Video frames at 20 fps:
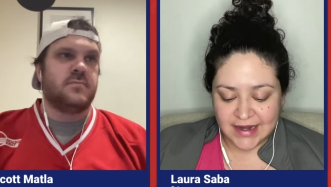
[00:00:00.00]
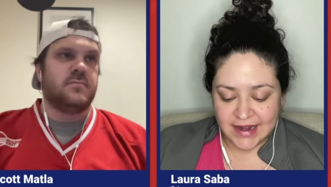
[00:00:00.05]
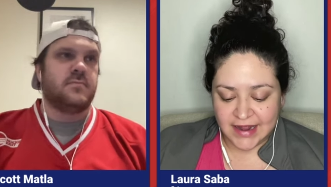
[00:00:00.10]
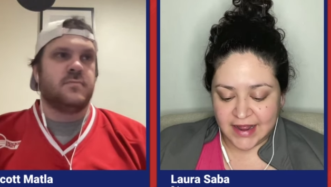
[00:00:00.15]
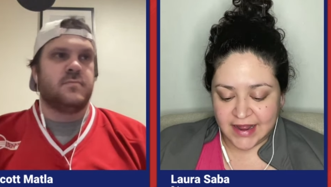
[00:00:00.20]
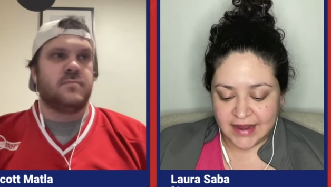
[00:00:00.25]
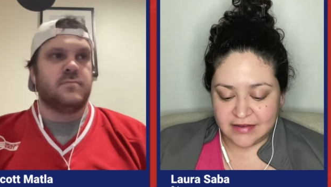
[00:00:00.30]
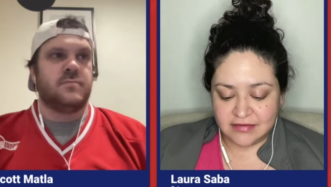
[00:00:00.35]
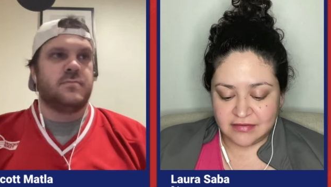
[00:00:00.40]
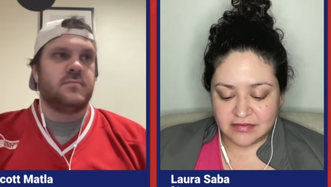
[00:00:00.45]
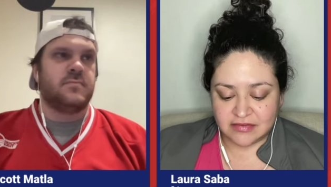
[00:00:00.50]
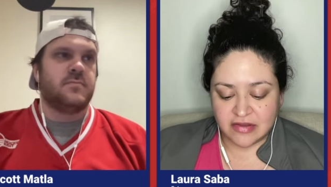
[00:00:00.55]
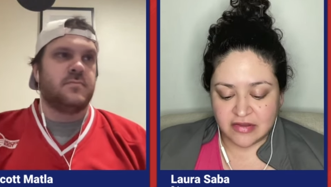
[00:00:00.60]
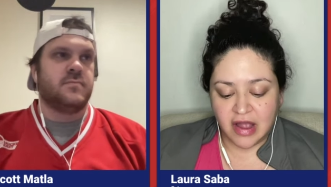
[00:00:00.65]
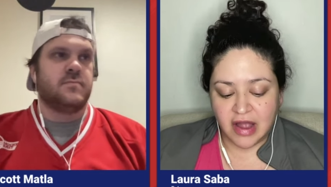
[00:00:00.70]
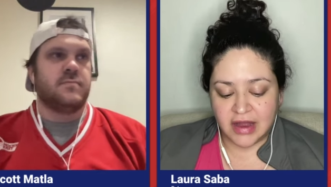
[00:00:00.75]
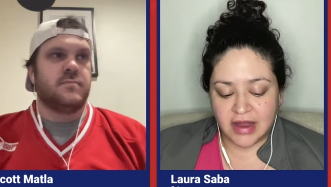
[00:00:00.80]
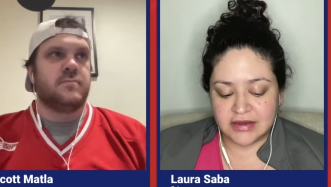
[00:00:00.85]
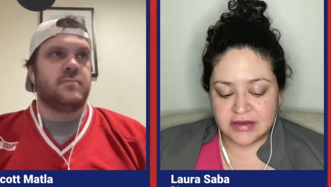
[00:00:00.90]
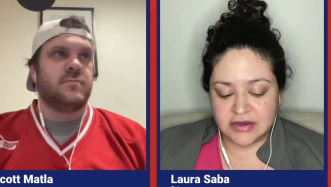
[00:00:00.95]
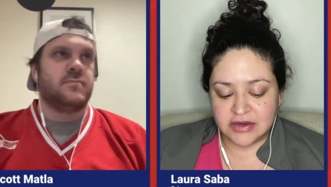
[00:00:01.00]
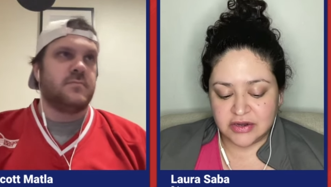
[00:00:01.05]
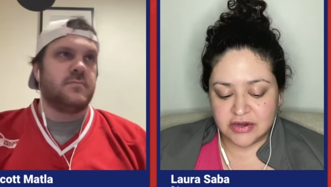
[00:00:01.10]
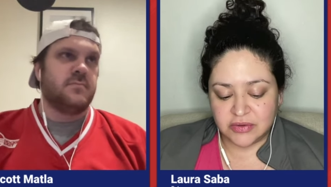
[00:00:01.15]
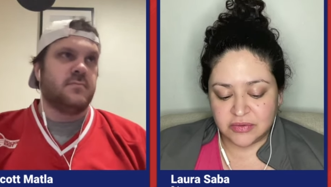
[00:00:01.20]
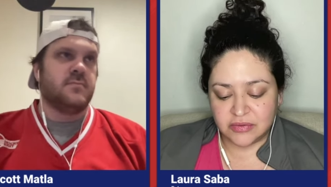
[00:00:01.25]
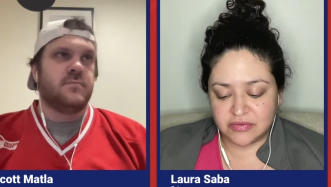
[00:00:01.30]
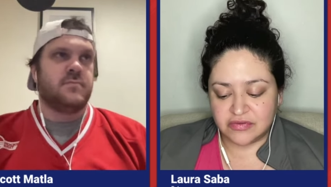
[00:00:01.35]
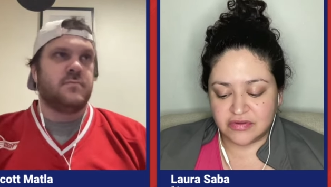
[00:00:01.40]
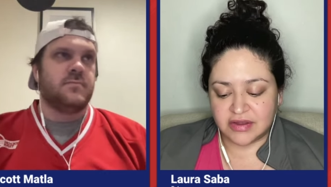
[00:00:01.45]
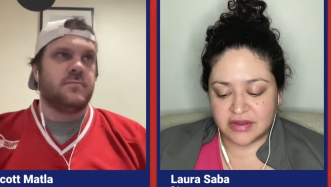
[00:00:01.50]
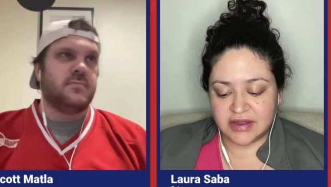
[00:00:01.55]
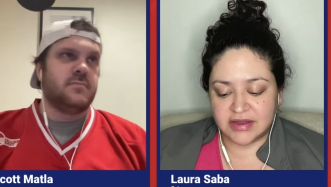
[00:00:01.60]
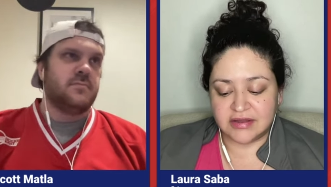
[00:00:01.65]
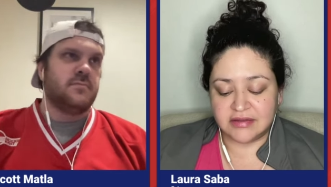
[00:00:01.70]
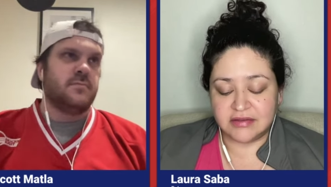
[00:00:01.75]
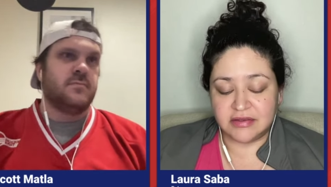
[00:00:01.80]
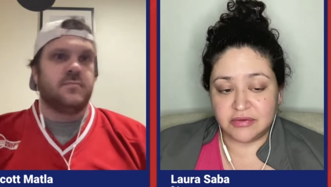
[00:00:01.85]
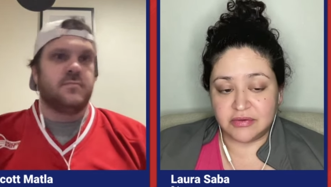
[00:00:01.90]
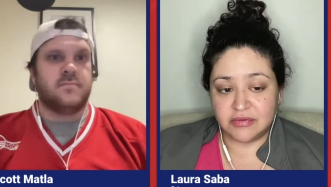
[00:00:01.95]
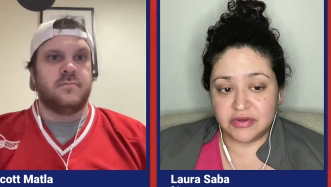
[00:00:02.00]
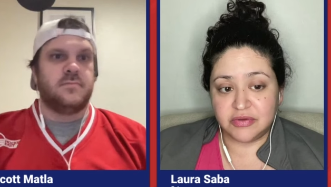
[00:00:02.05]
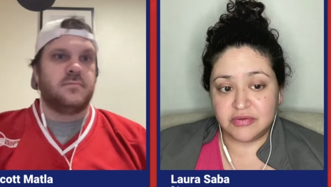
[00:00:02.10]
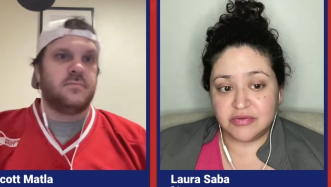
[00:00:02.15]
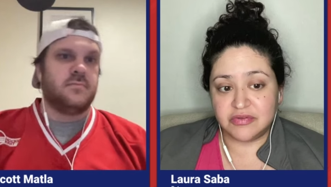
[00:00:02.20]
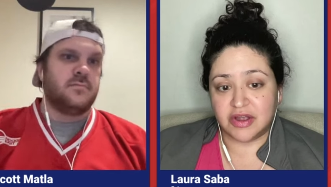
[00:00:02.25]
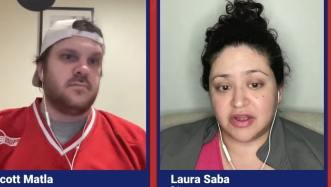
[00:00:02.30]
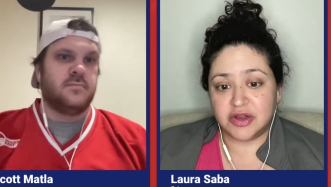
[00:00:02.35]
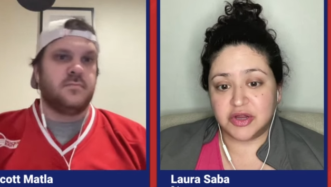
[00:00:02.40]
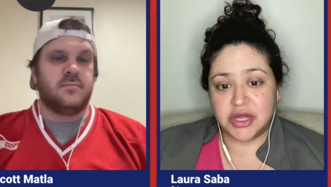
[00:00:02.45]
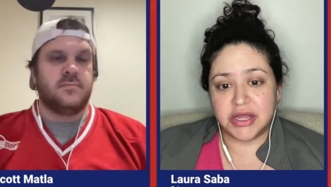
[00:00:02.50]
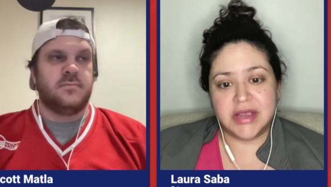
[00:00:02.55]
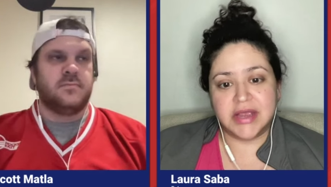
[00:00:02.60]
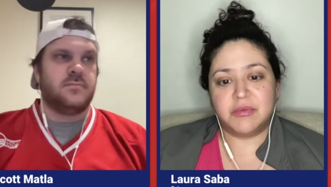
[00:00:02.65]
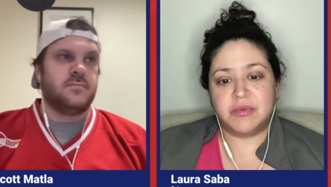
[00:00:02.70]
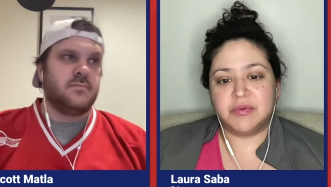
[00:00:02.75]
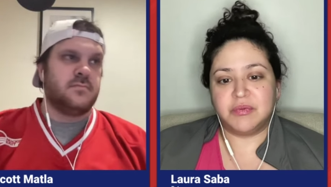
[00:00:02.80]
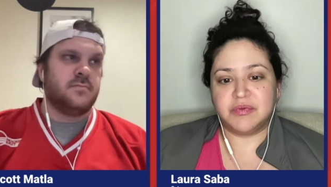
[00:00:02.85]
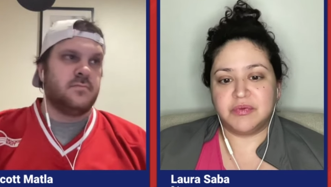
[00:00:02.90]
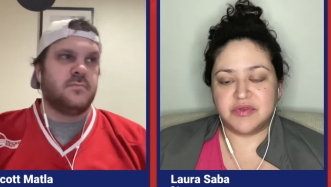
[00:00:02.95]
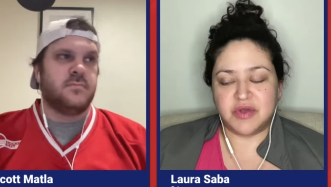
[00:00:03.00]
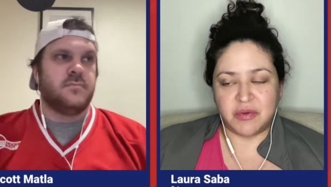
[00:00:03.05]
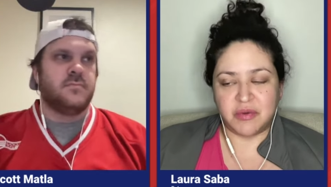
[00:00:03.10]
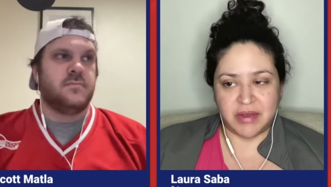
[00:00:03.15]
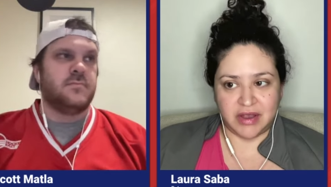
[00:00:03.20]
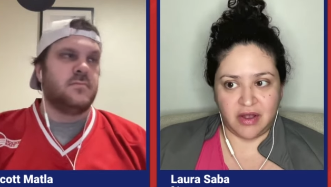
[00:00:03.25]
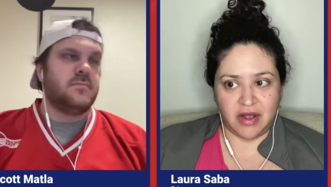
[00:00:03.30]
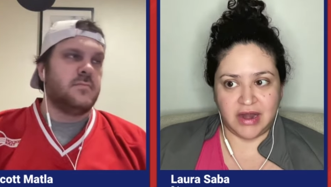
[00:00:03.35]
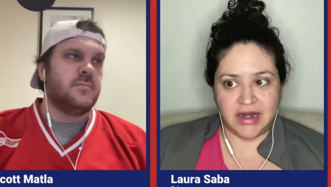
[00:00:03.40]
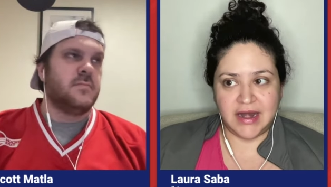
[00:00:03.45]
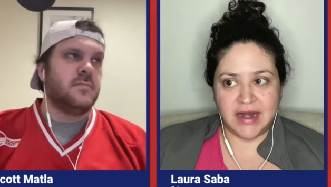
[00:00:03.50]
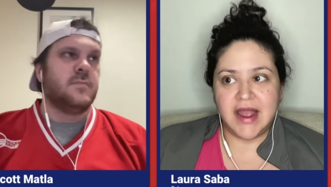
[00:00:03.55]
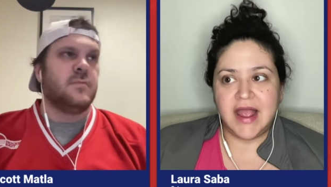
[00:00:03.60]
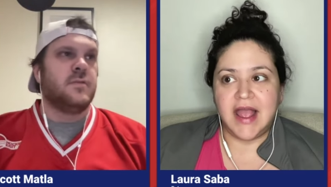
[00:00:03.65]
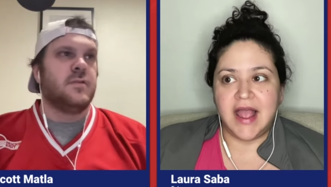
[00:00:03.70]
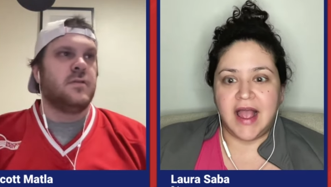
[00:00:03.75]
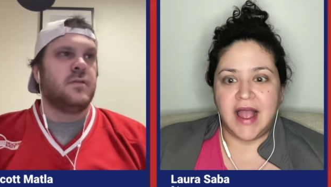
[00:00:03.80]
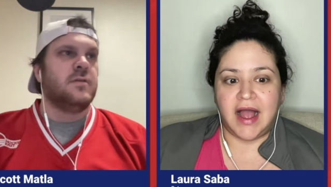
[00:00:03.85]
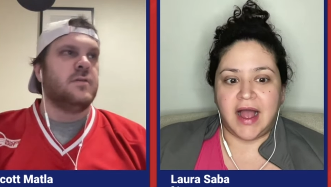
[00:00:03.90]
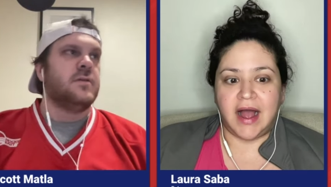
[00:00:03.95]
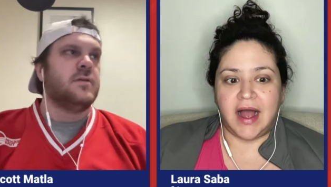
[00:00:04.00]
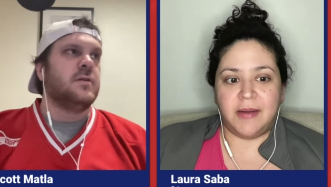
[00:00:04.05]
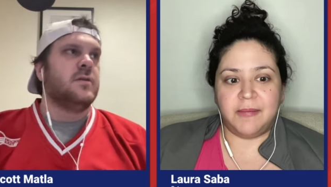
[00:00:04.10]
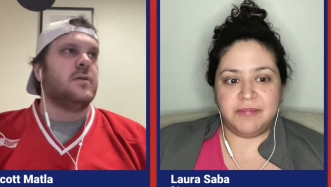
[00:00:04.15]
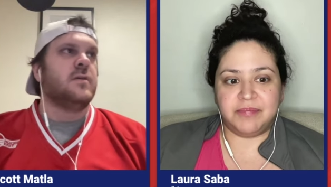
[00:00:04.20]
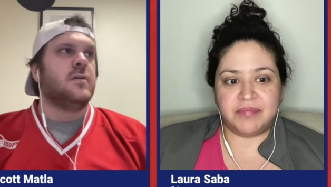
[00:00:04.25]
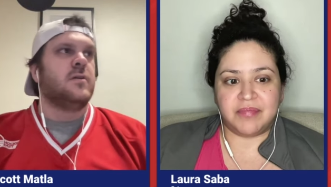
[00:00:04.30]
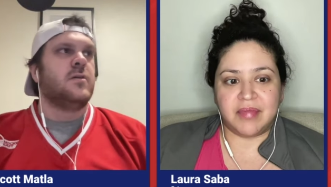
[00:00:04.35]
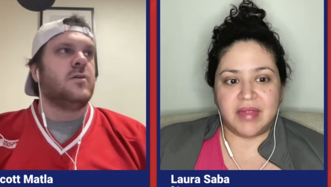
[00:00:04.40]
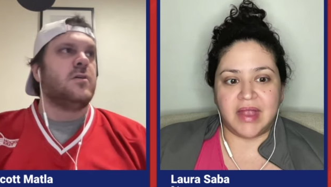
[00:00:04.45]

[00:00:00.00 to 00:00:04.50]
Speaker 1: And Scott, you took a you you took a look at what was going on, um,